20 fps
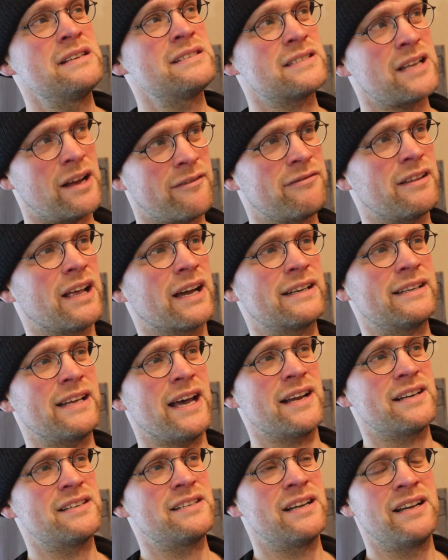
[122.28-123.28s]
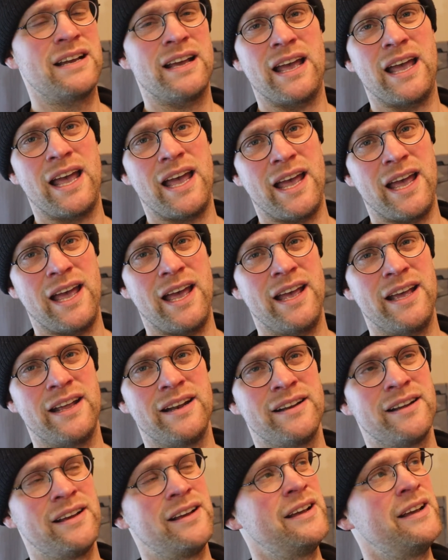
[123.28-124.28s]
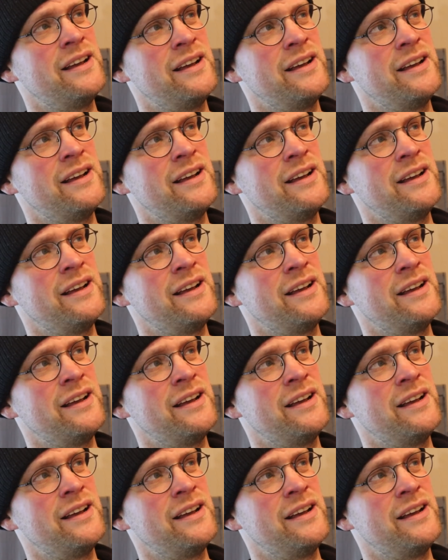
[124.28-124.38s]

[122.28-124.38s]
stuff like that. And